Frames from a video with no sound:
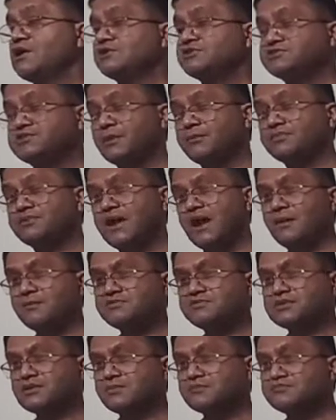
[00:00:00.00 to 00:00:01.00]

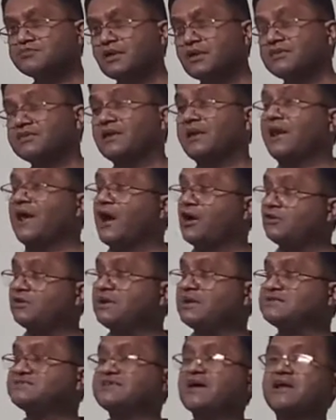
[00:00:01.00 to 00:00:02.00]
Sometimes the
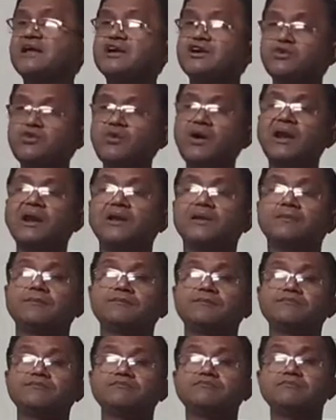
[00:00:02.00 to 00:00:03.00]
loudness are equal,
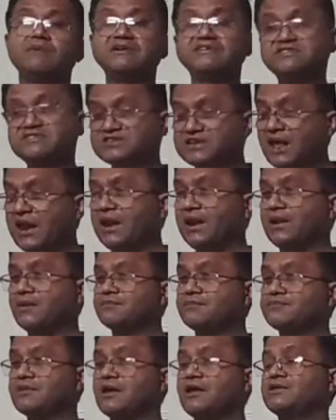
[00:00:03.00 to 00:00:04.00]
but
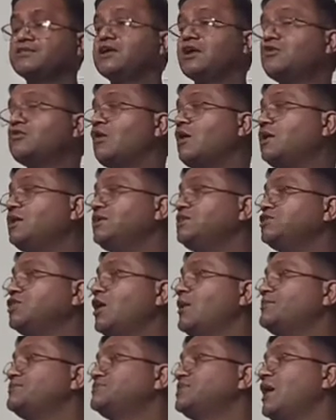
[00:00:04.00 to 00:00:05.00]
still the
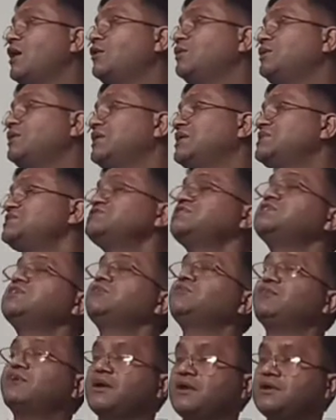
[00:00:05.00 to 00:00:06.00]
quality of sound is
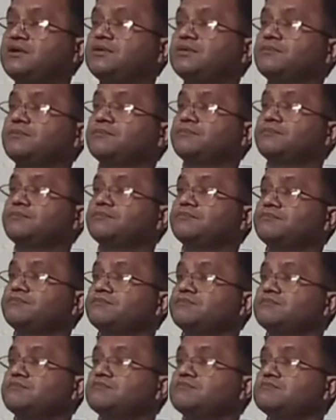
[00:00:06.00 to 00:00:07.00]
different.
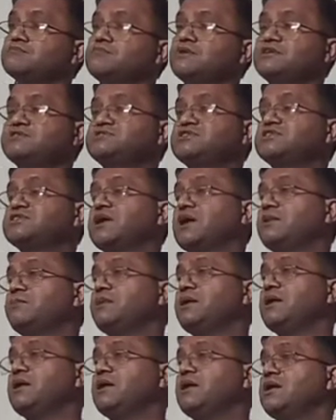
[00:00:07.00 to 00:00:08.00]
Means it can
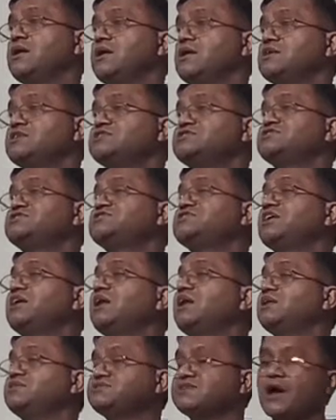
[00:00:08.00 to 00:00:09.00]
be
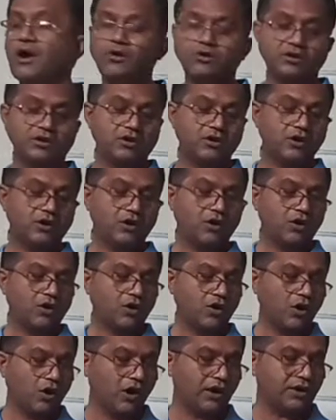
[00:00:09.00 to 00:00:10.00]
shrill sound
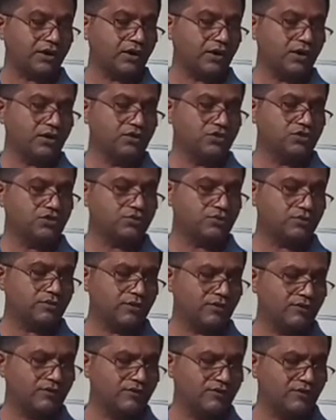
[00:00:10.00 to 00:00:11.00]
or
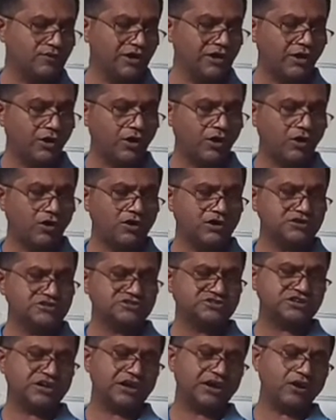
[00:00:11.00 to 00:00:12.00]
low
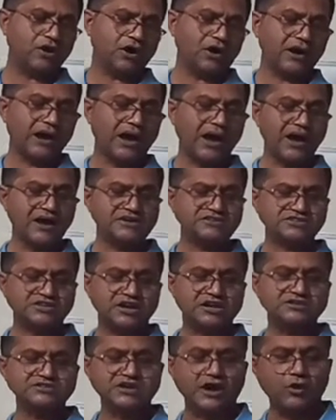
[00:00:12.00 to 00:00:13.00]
shrill or high
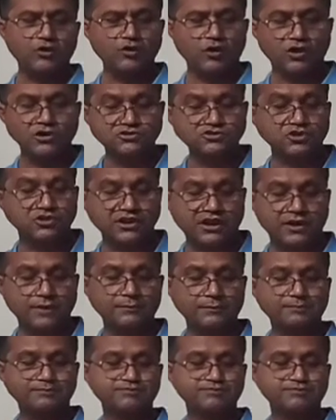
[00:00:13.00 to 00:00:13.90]
shrill sound also there.